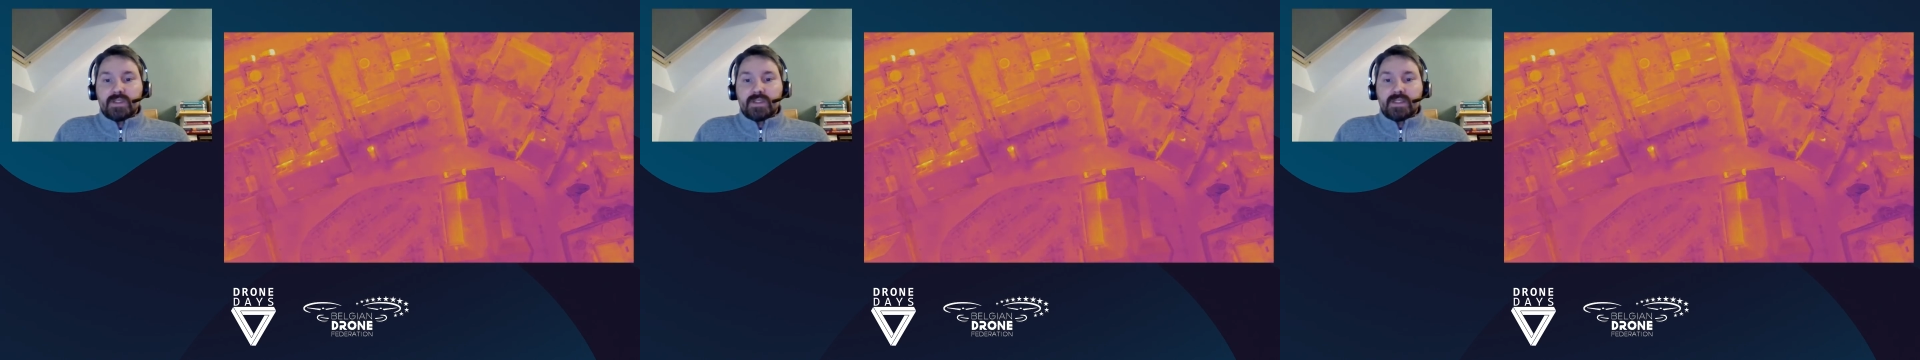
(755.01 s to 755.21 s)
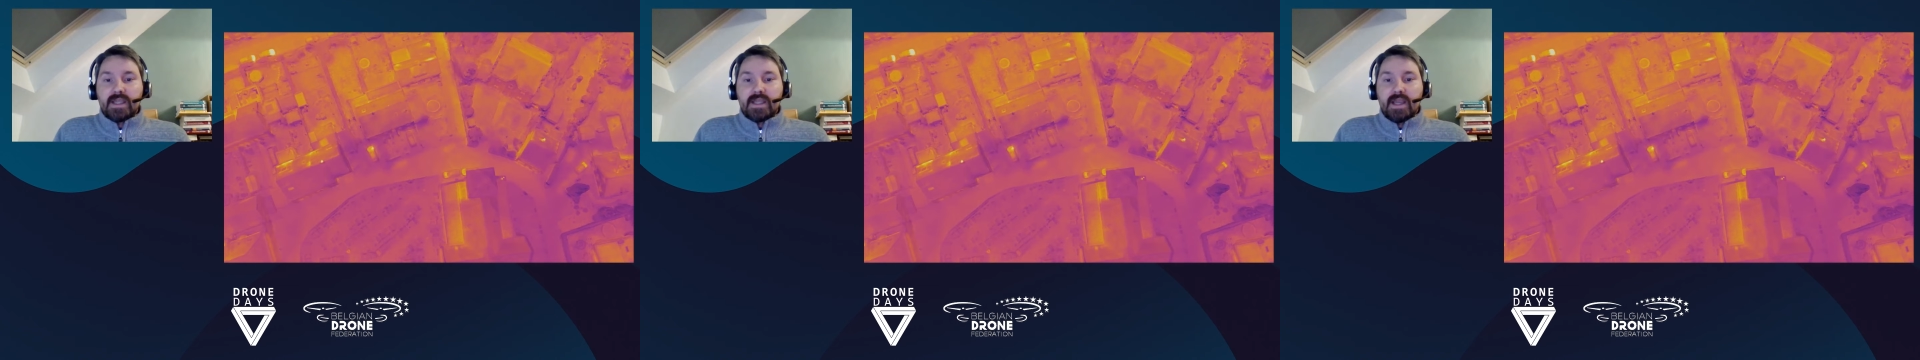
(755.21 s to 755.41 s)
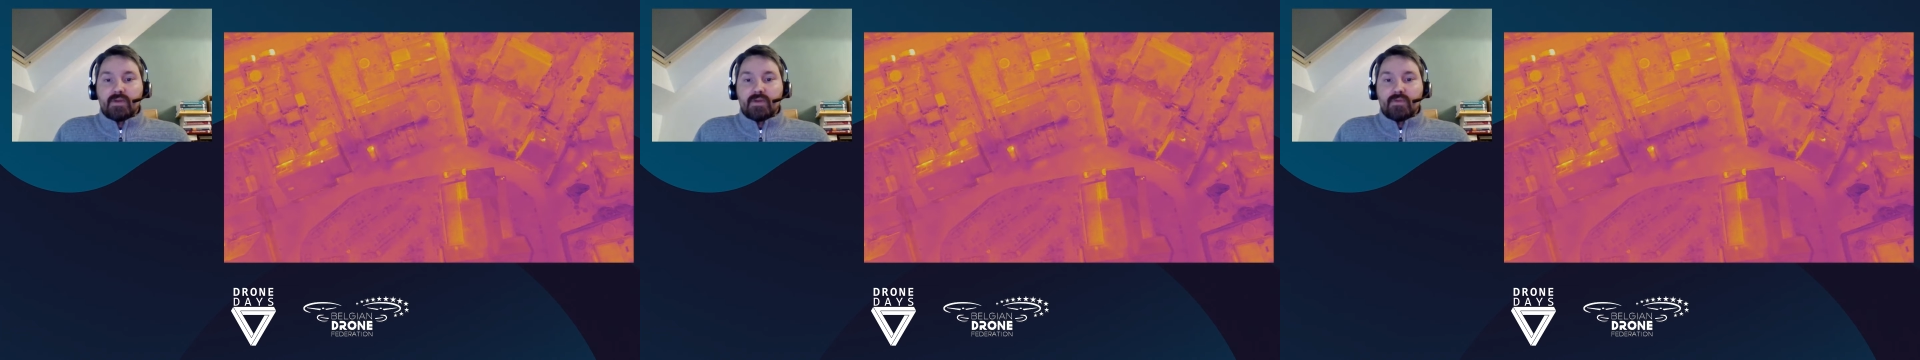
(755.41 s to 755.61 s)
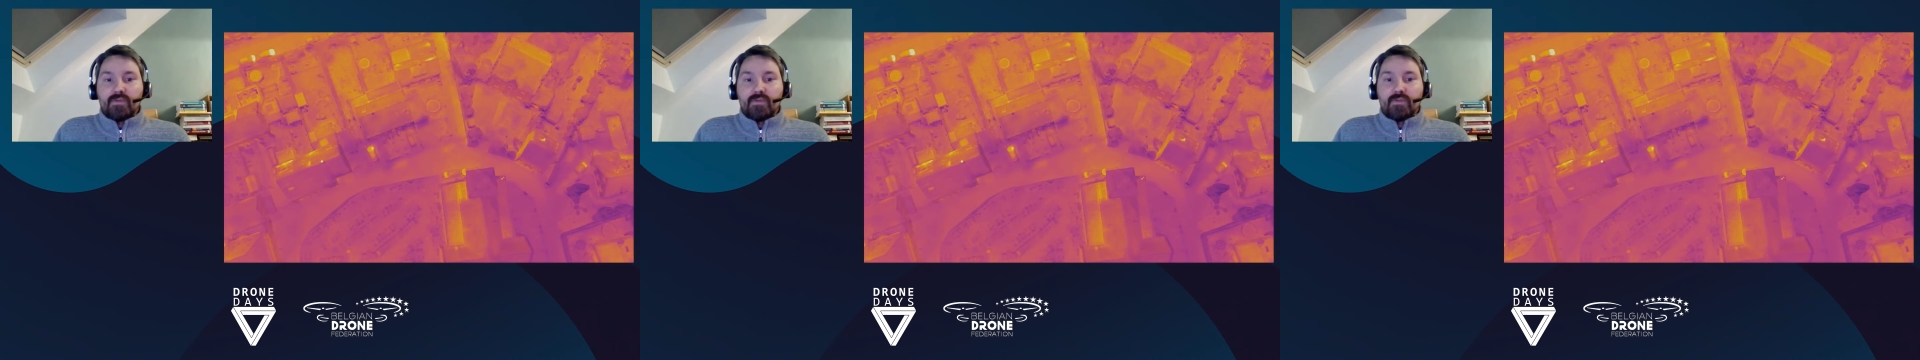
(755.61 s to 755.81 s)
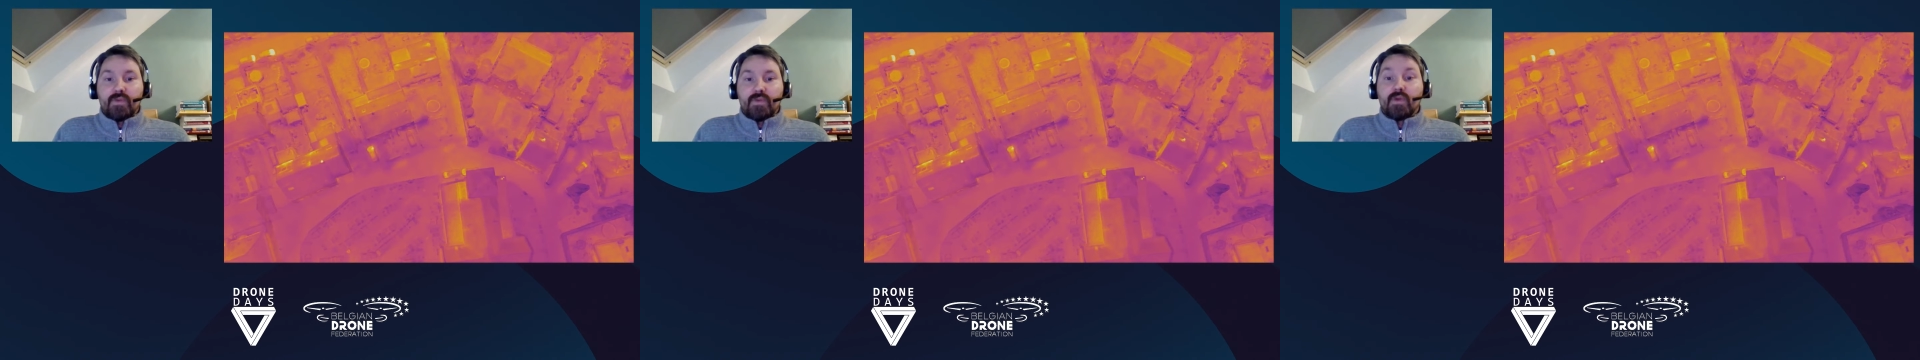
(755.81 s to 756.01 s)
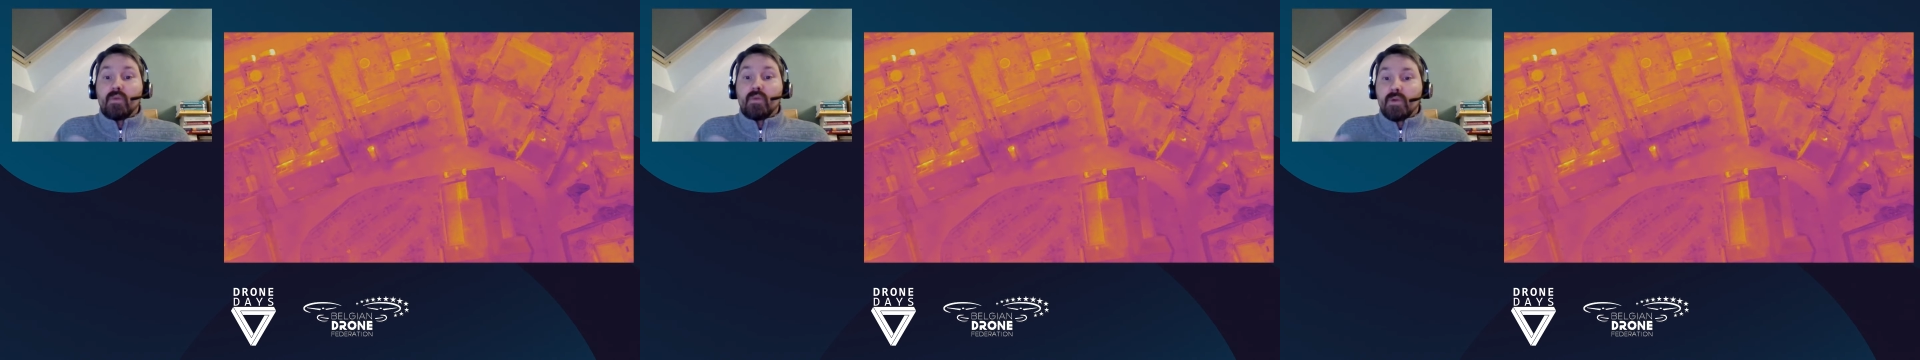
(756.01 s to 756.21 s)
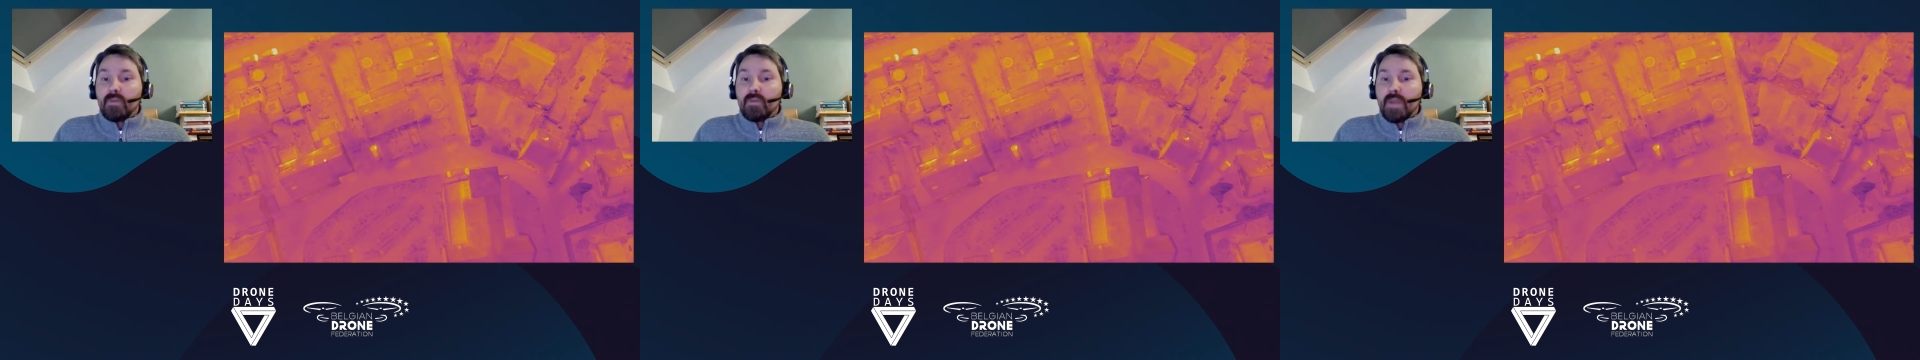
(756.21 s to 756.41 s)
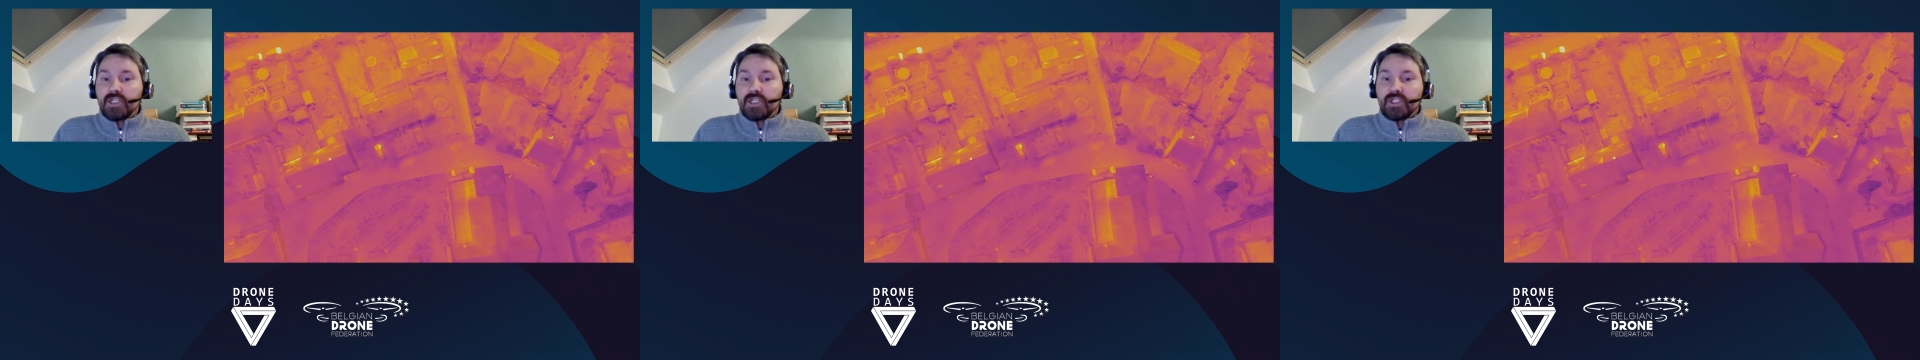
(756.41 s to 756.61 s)
this kind of thermal
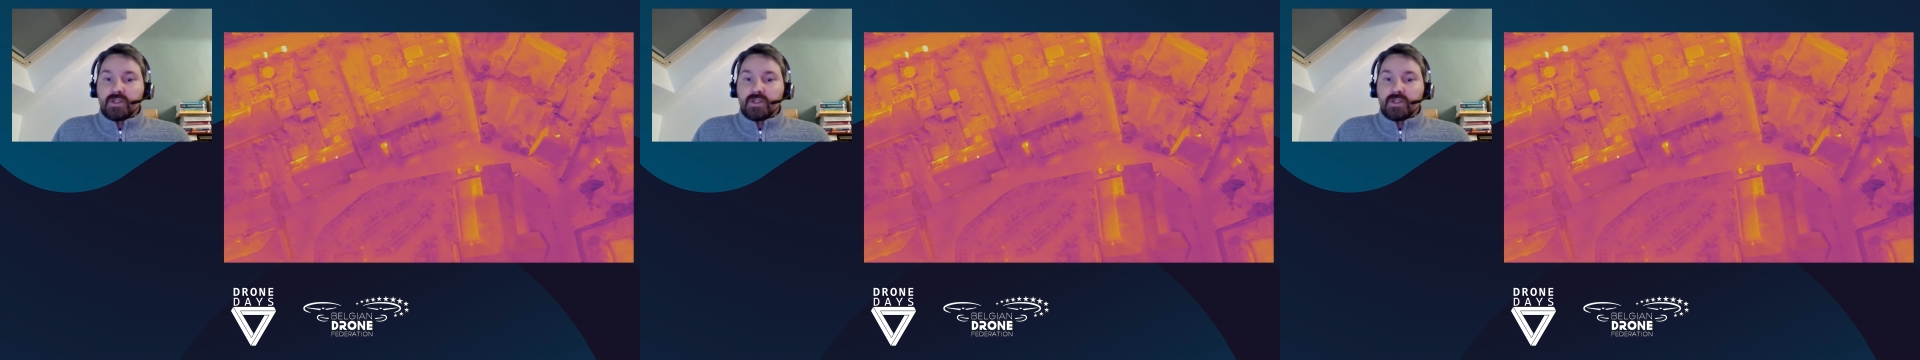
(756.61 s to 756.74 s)
mesh.